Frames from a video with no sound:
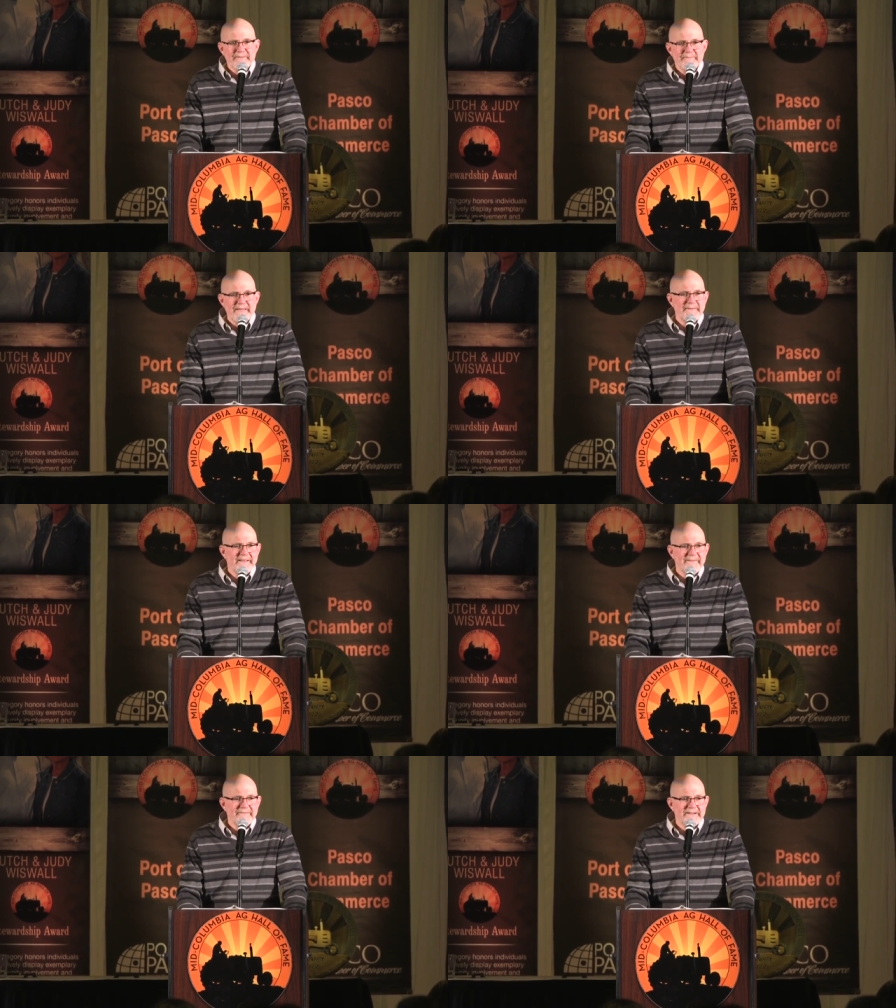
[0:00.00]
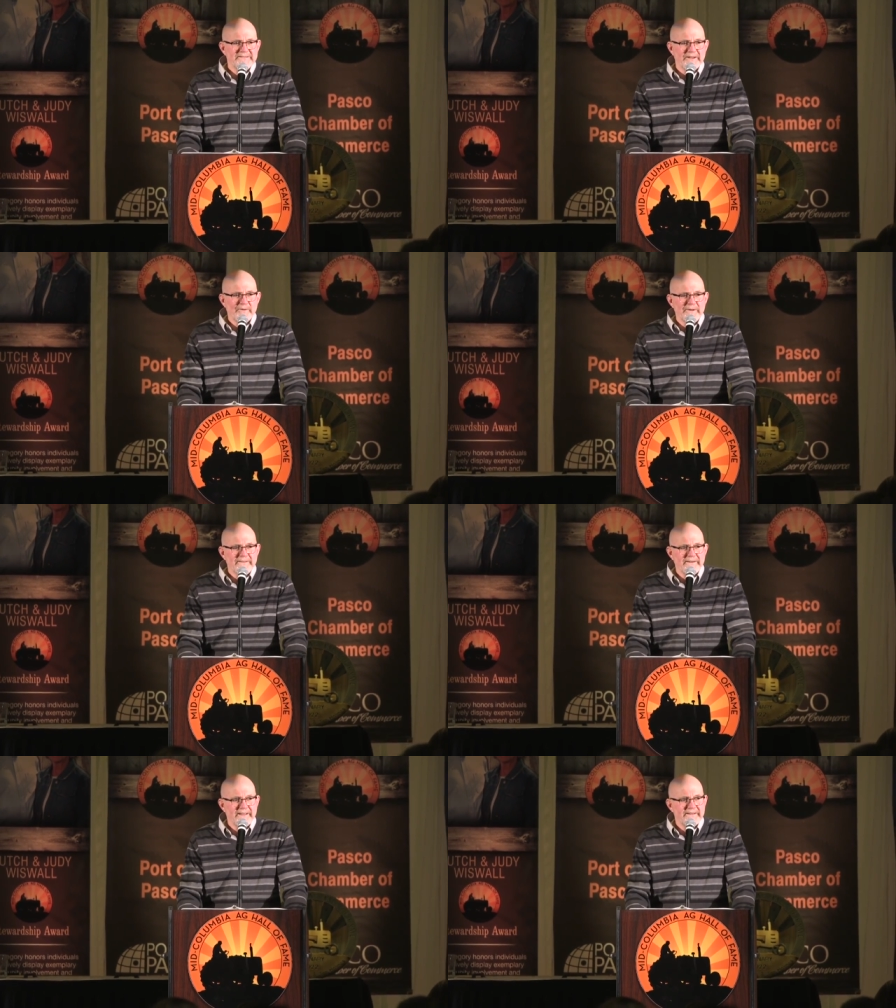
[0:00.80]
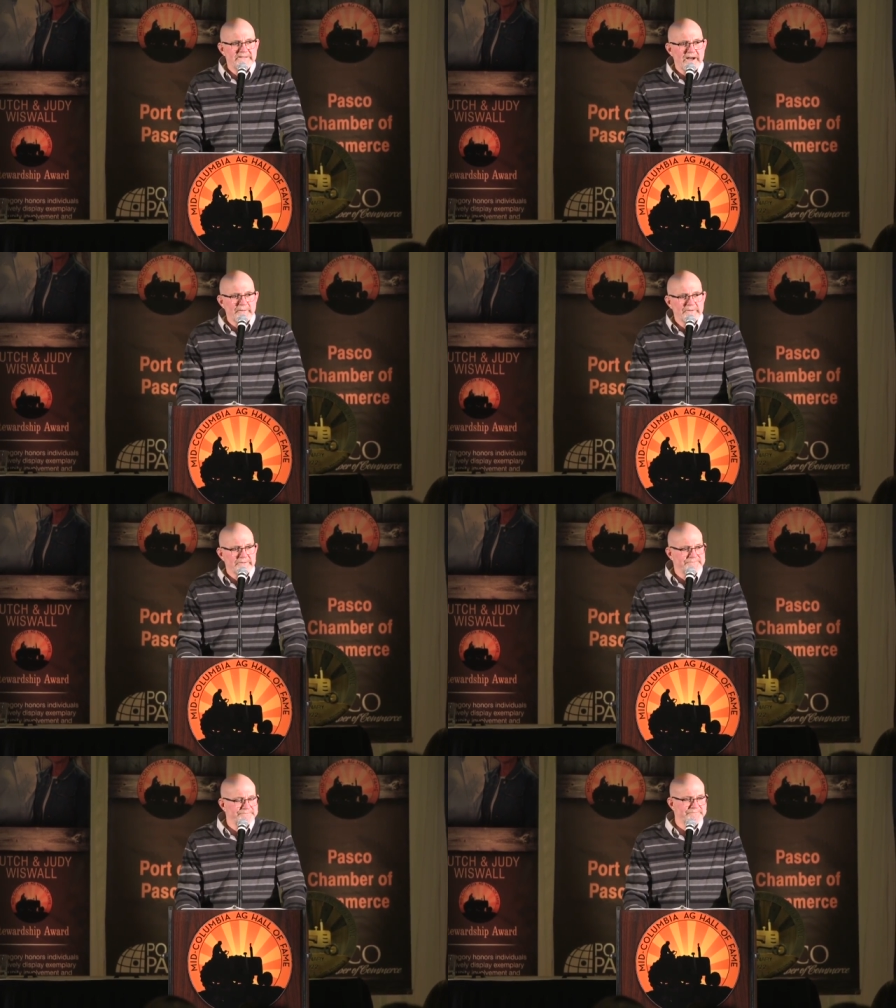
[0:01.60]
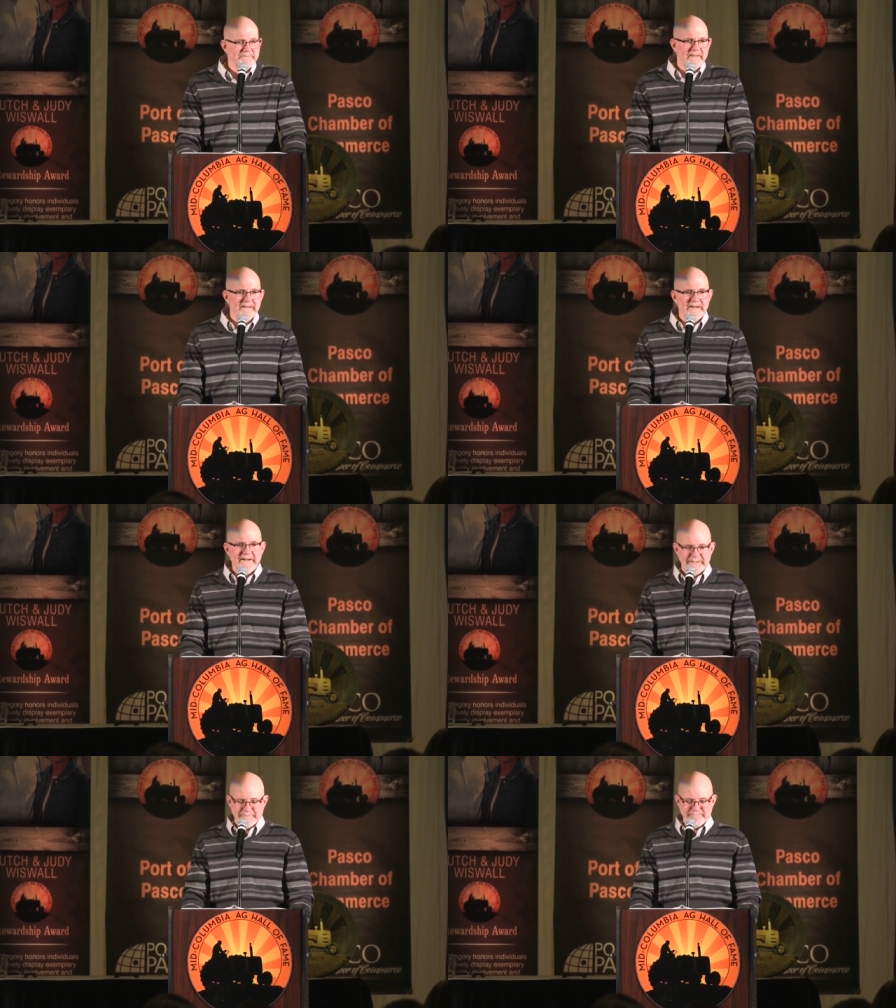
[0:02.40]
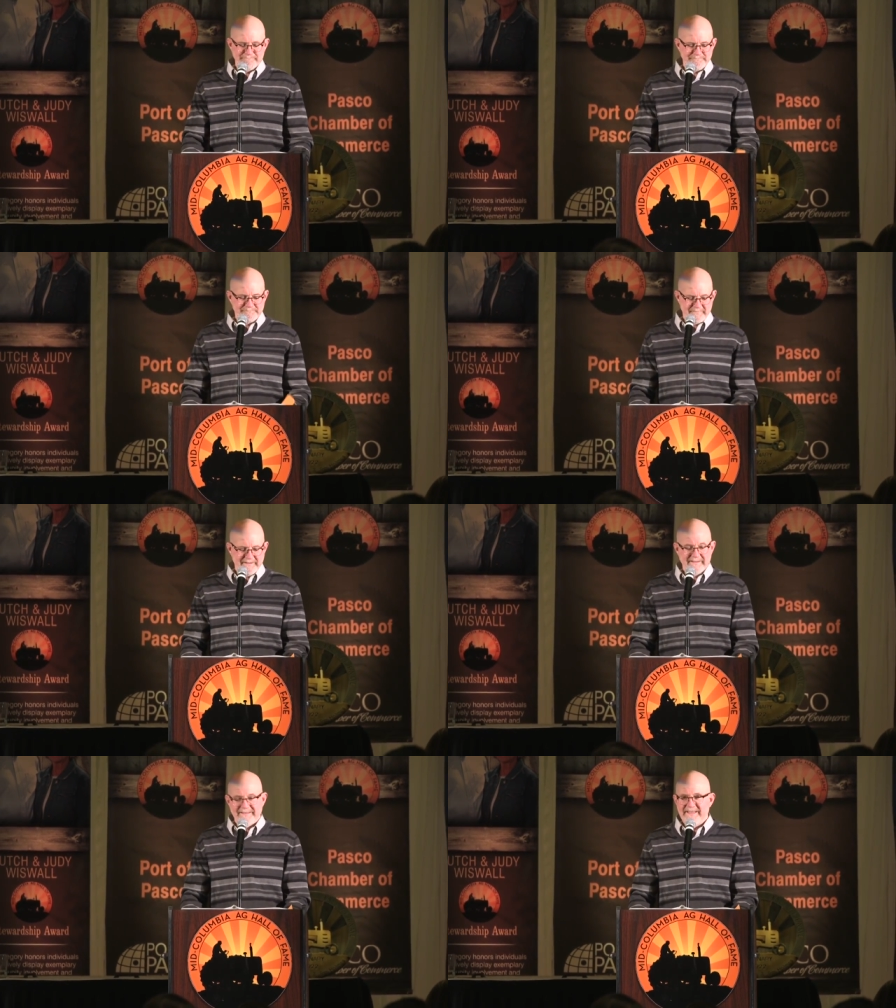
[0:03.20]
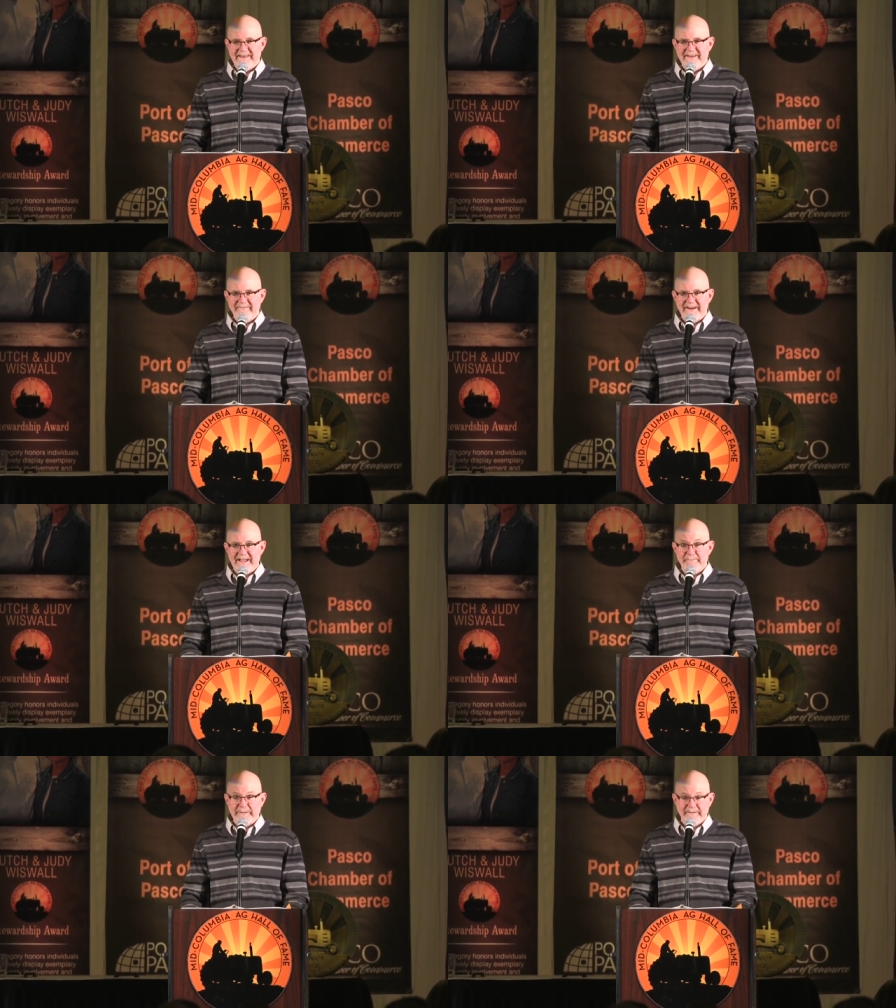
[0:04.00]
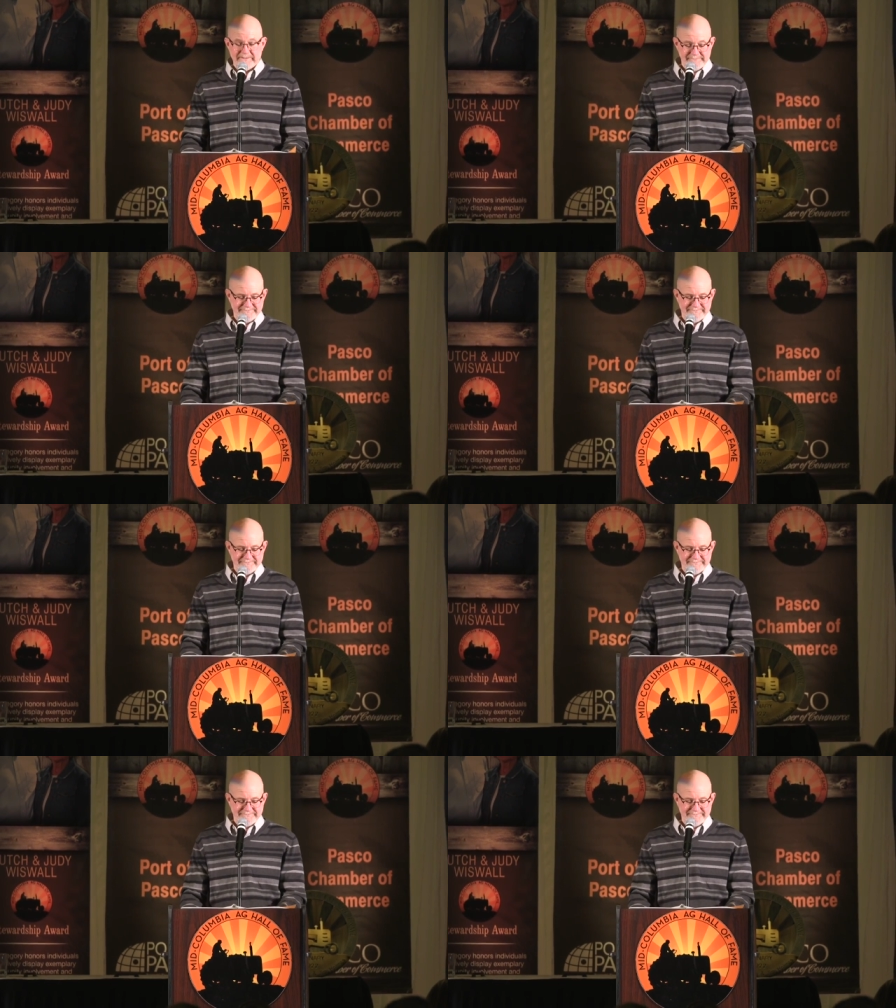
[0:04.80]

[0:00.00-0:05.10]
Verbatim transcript: maybe get rich and quit their day jobs. Um, that never happened.